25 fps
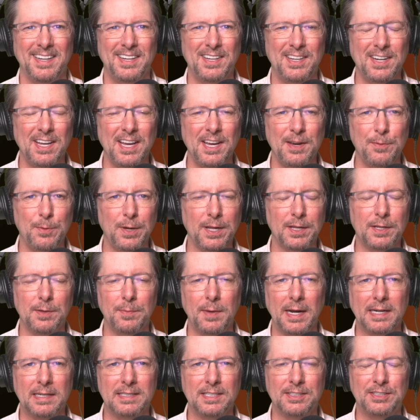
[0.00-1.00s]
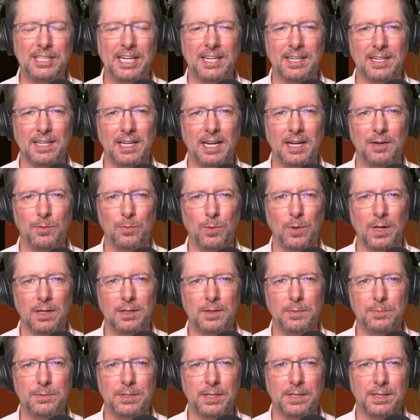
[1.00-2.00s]
G'day, welcome back to the channel and
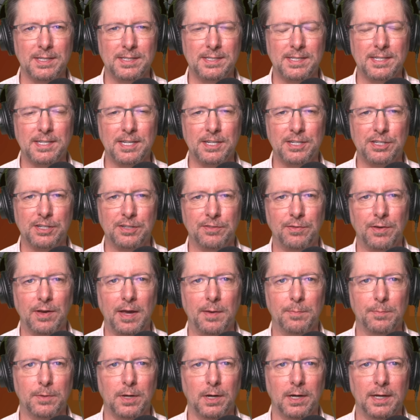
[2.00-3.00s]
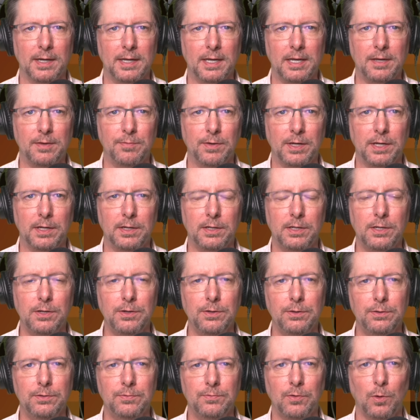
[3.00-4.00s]
welcome to this edition of MGUY EV
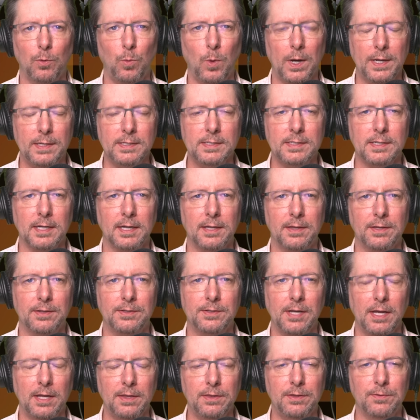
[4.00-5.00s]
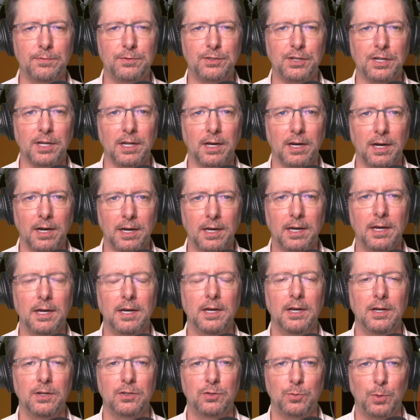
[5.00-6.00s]
News for Wednesday the 10th of July
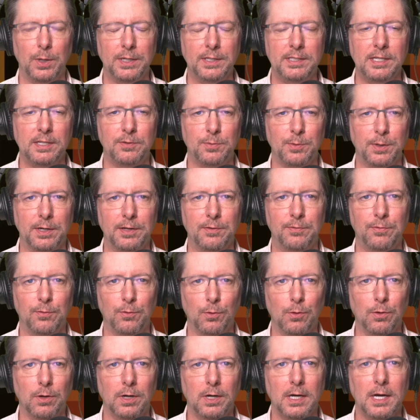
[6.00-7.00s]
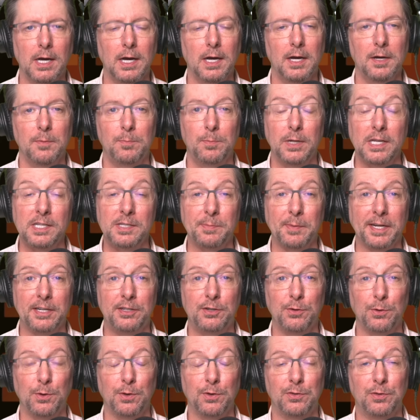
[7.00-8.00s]
2024. Please make
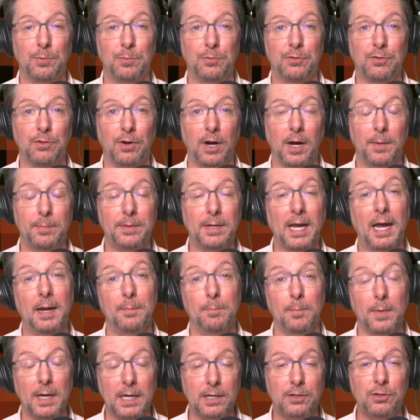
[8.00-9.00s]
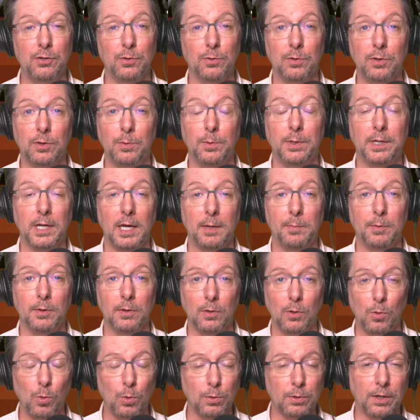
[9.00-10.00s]
sure you're subscribed and make sure you enable
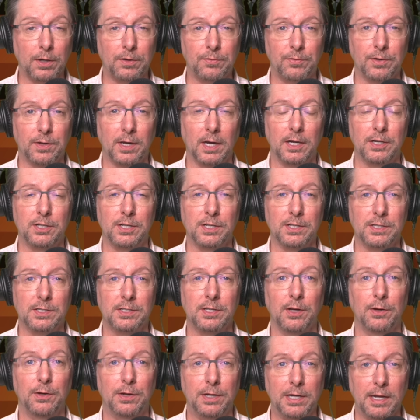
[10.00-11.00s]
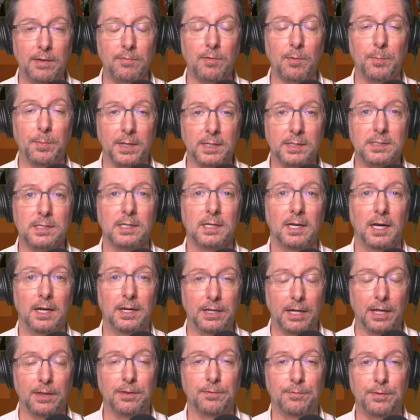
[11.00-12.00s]
all notifications so you never miss
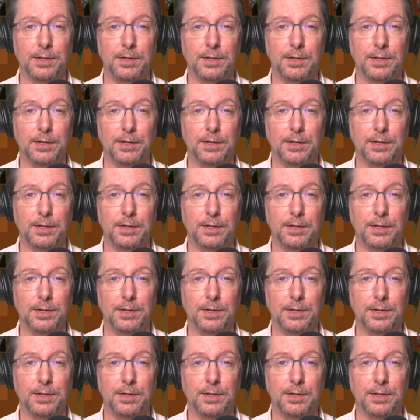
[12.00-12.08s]
another